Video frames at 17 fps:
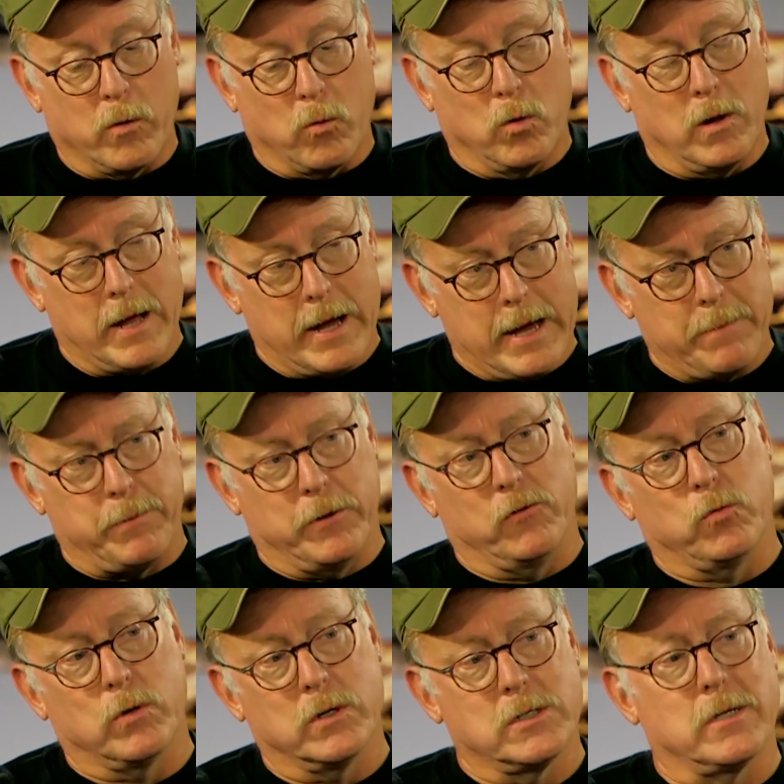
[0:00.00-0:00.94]
will happen is
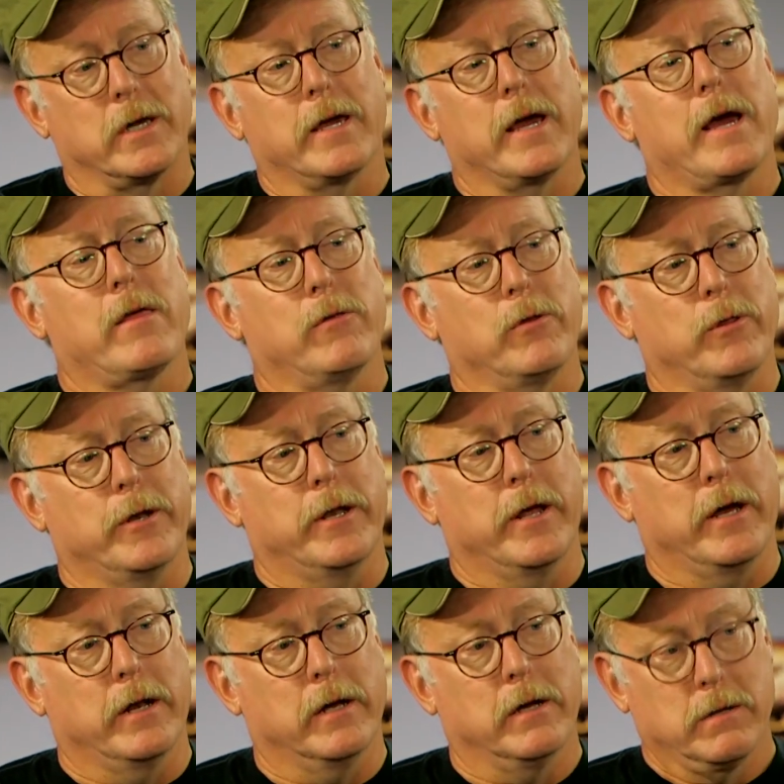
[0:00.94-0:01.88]
once they gather the
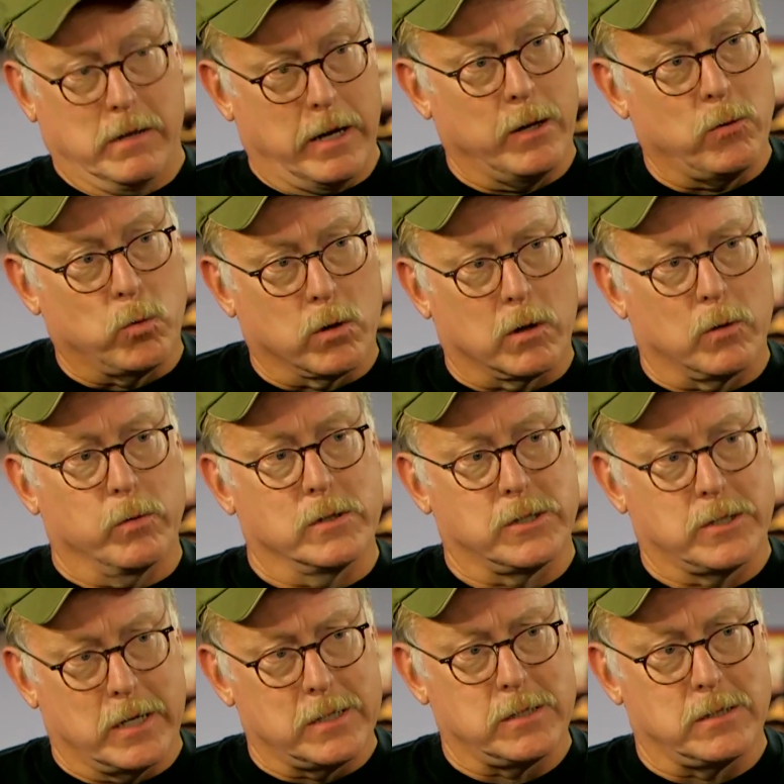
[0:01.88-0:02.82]
data and work with
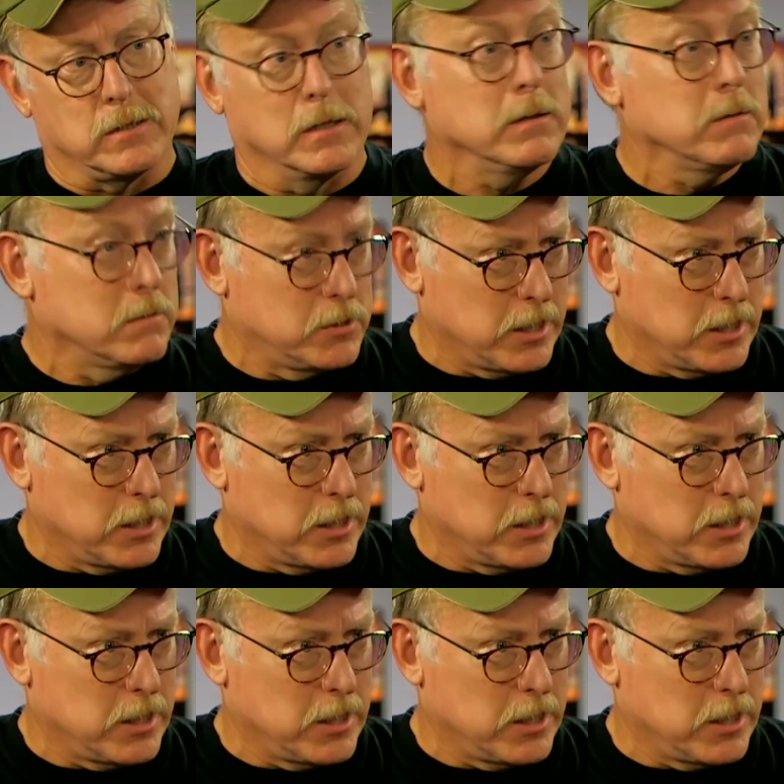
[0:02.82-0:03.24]
Cessna